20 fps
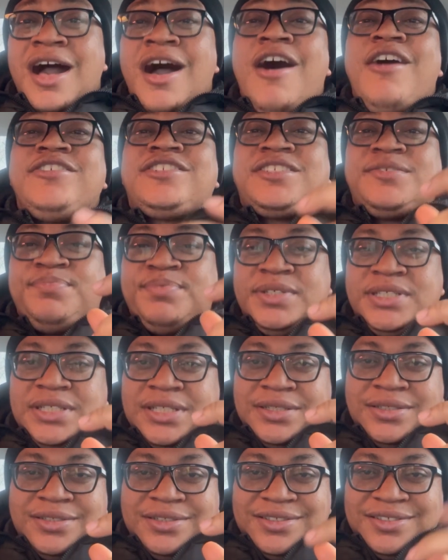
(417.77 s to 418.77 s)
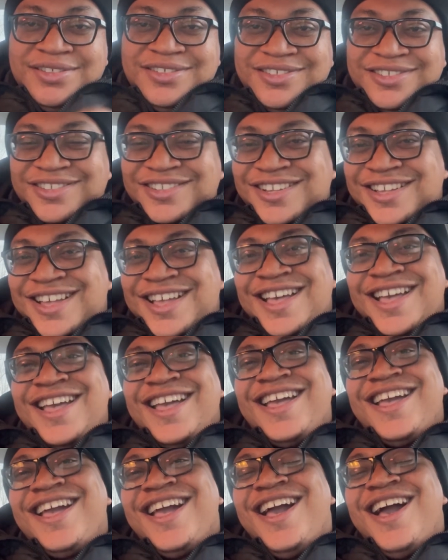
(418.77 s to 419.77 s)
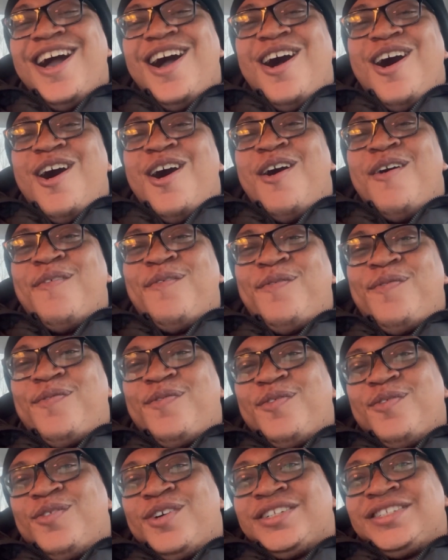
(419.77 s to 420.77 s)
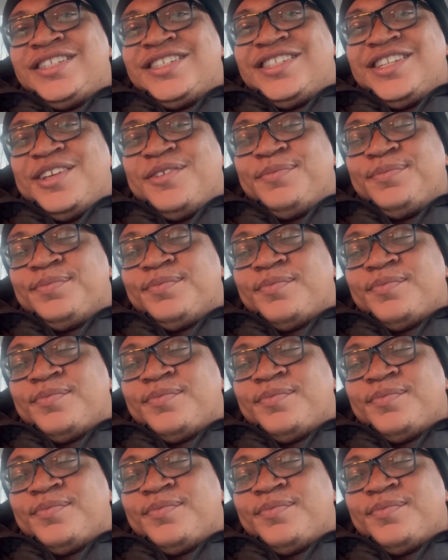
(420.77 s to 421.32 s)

auspices of, what's his name,